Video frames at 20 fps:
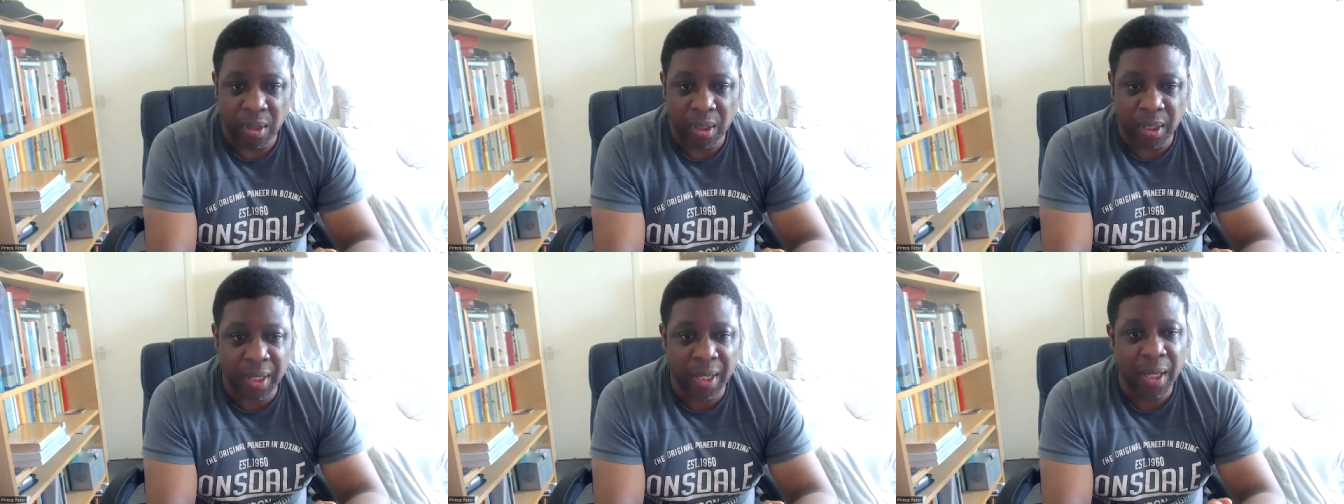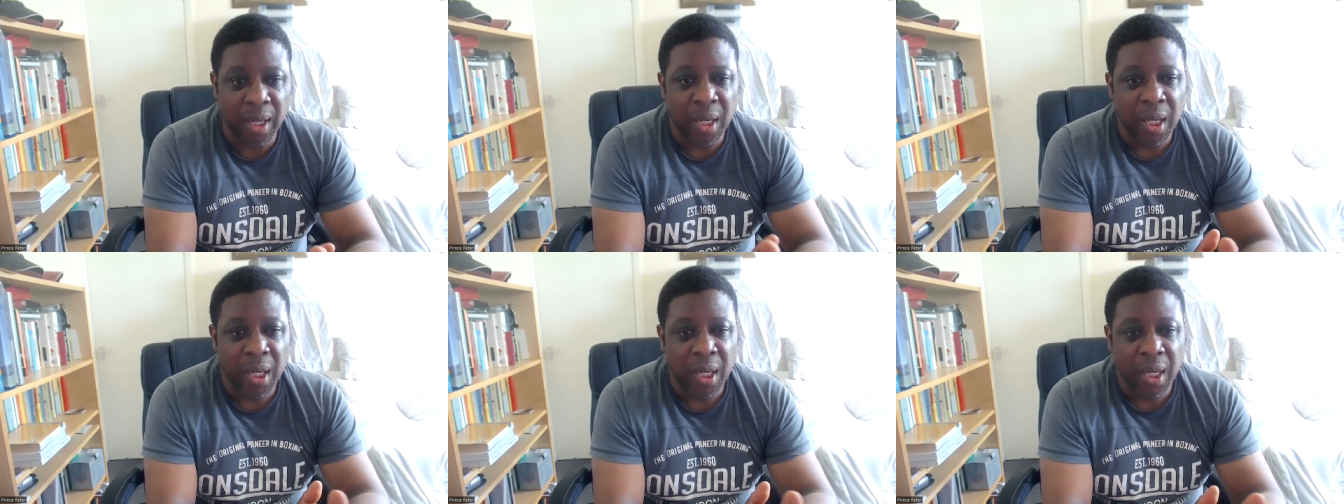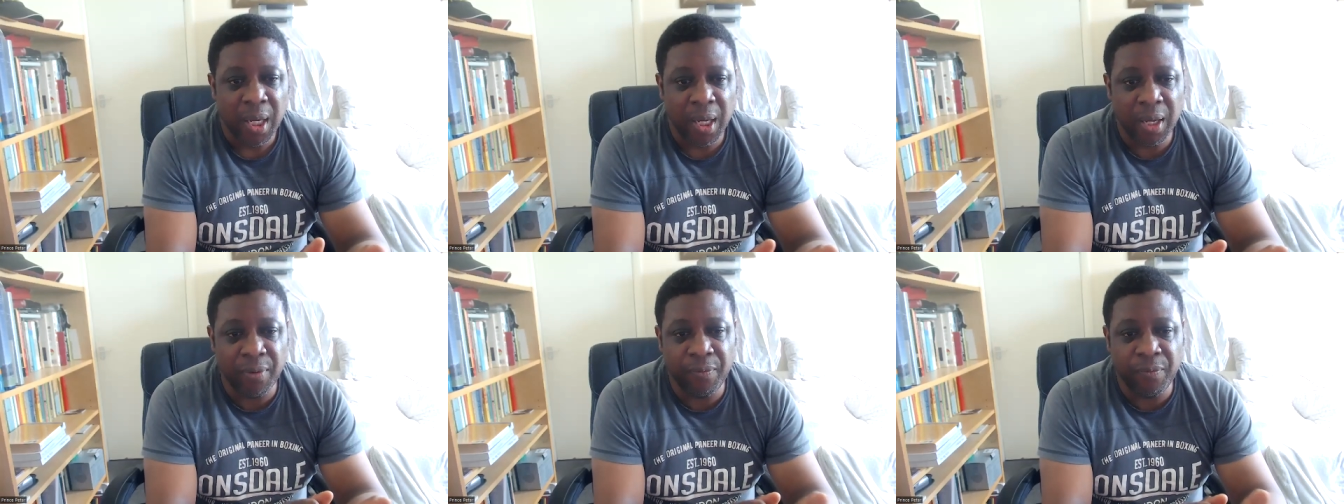Yeah.
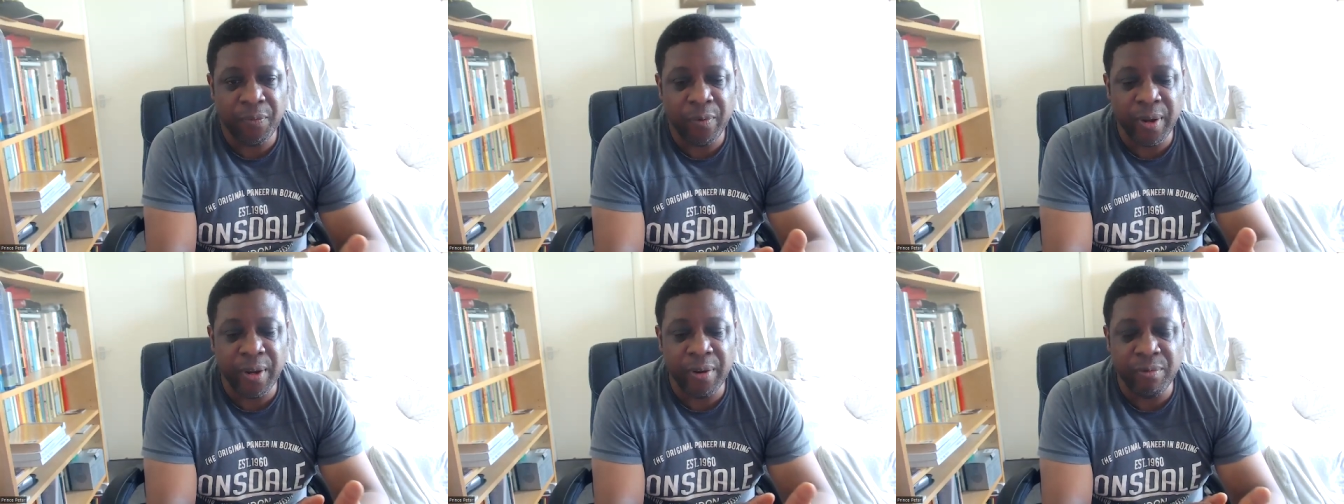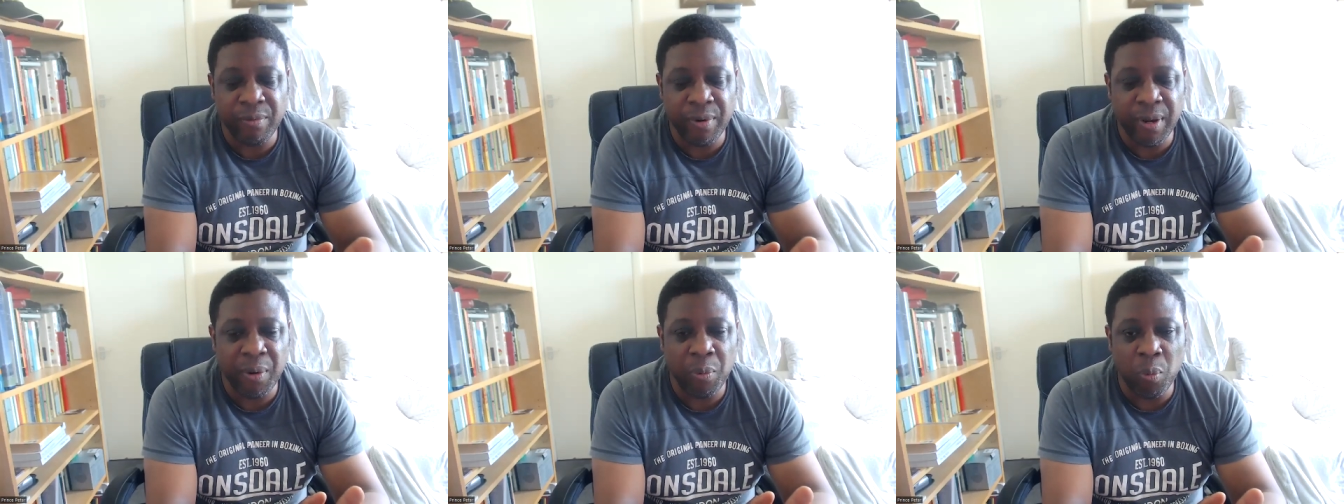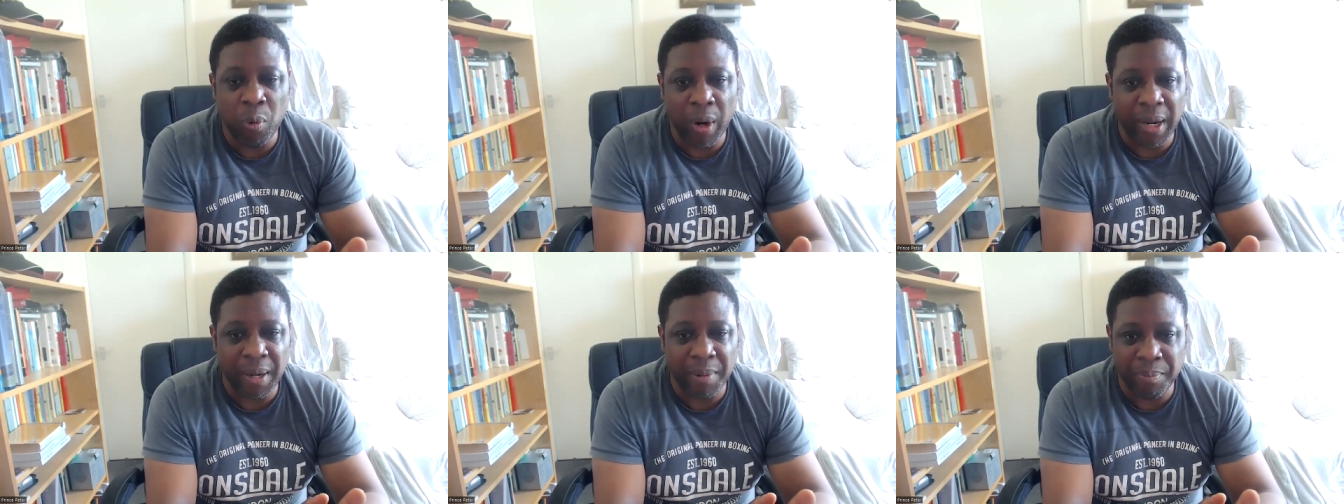If we
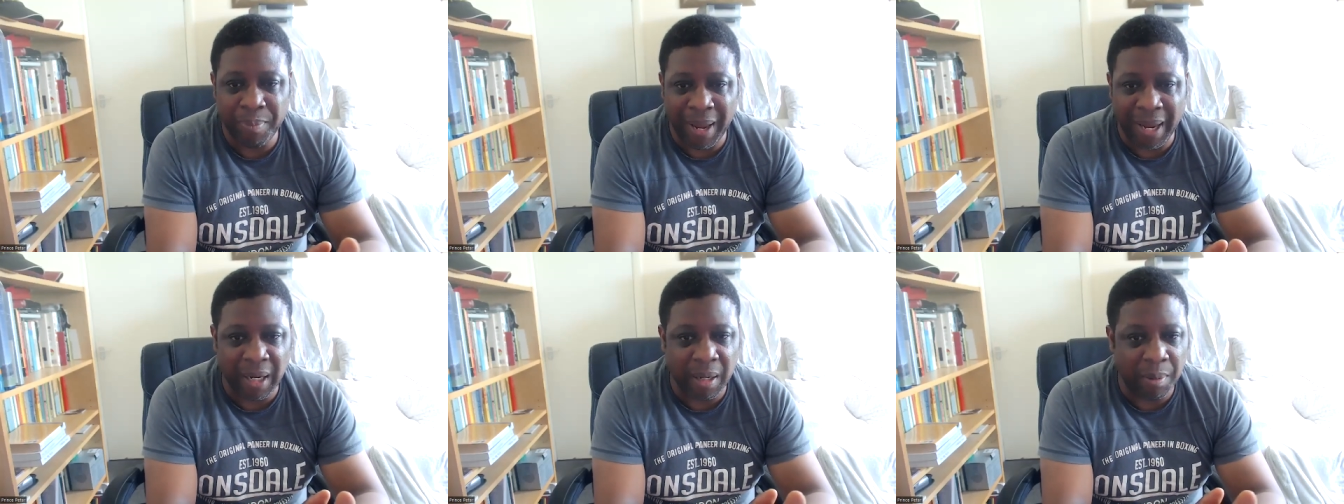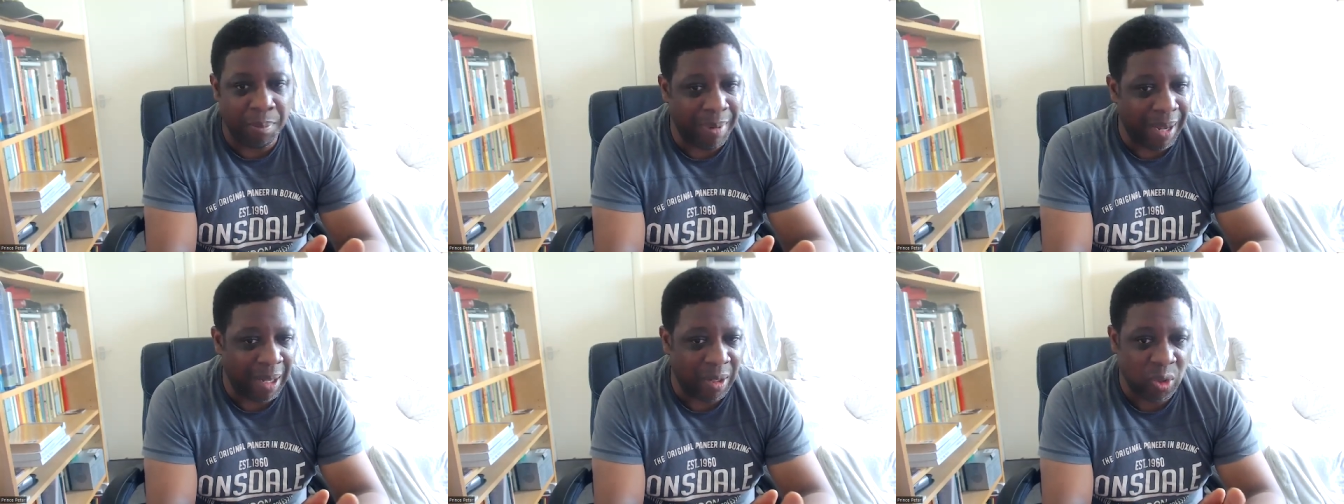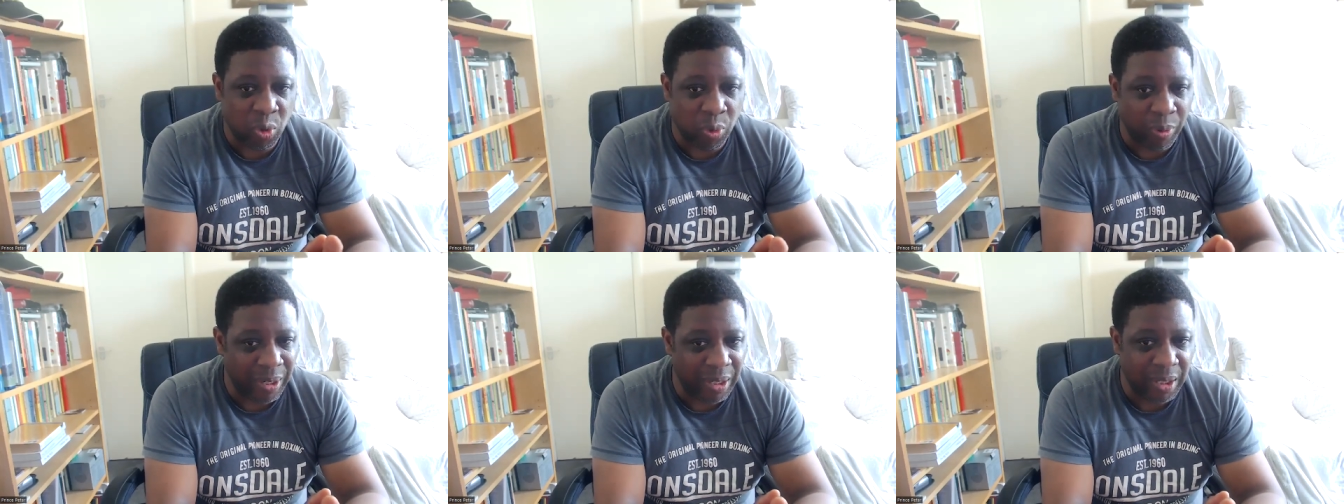rewind back
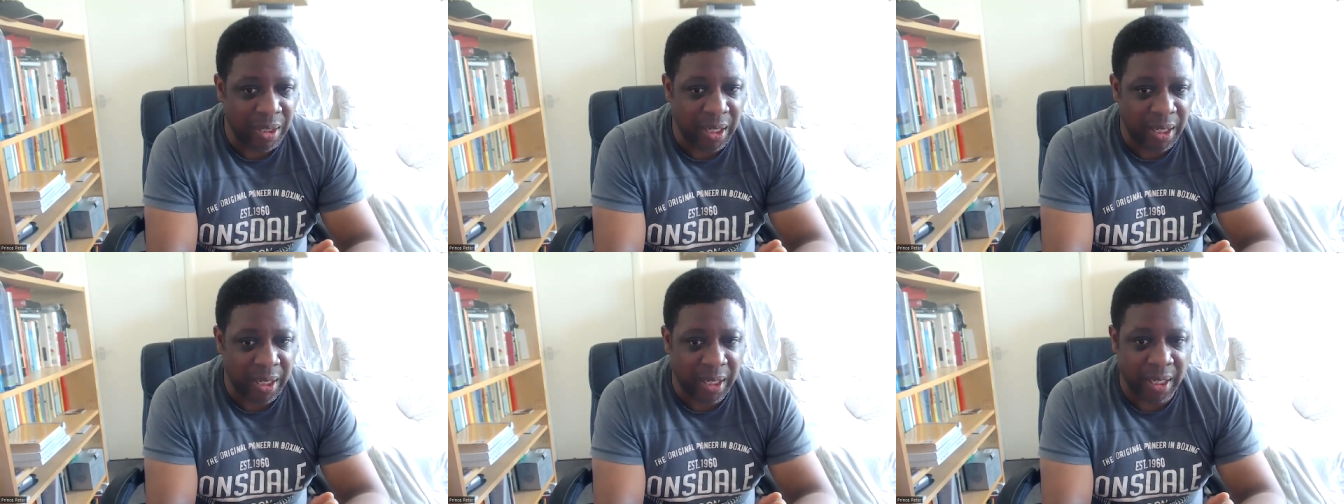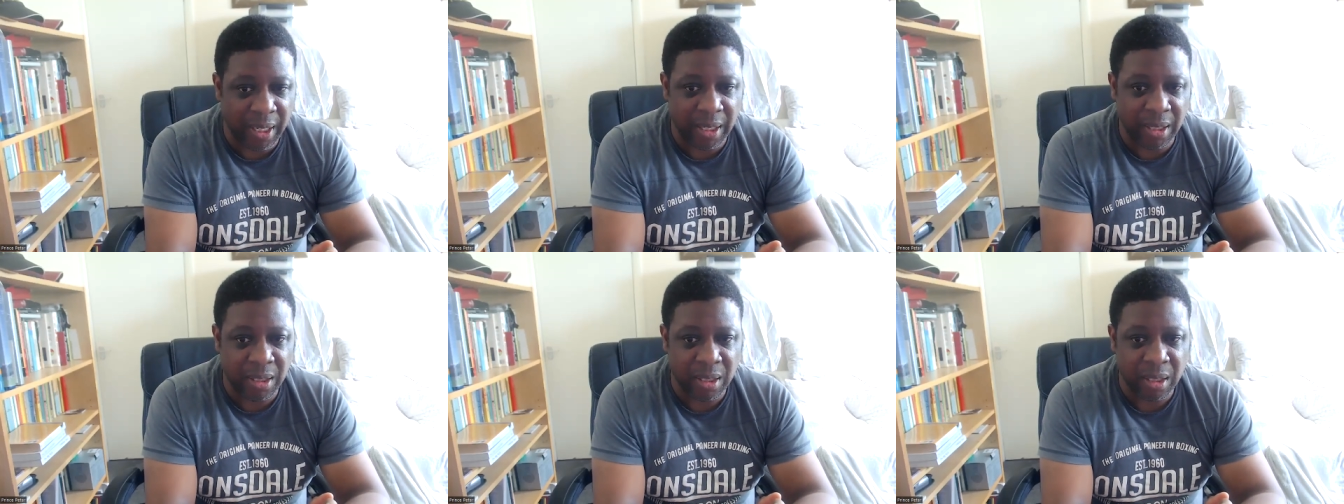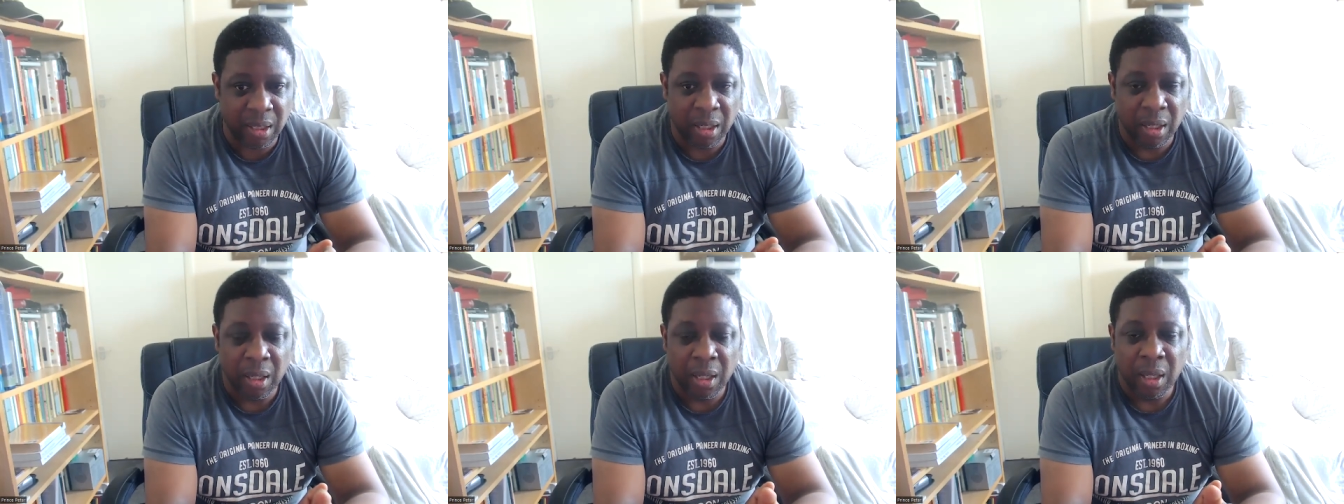about 20
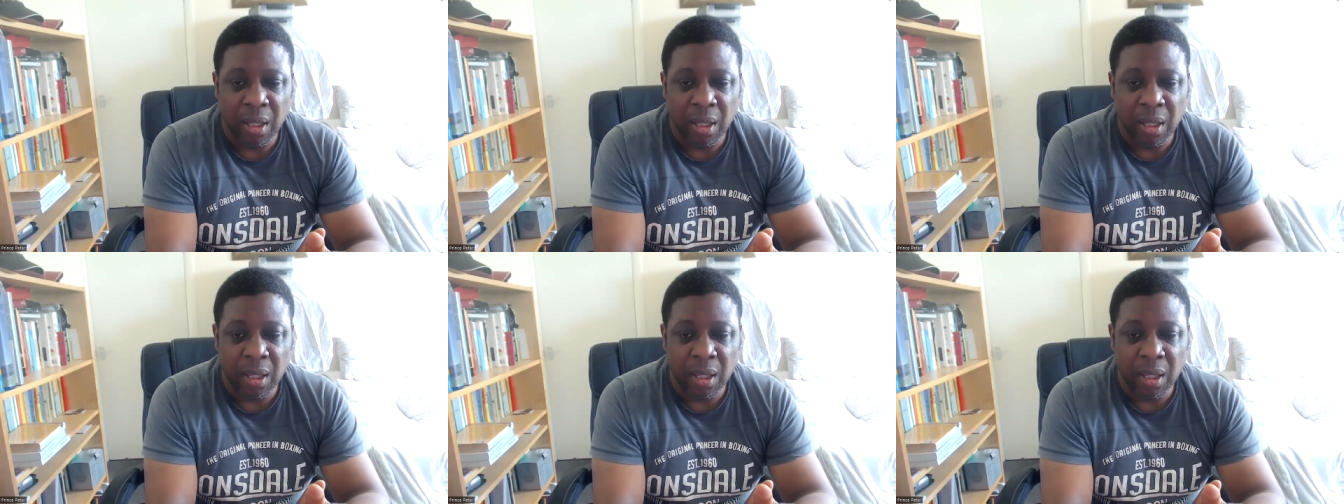years,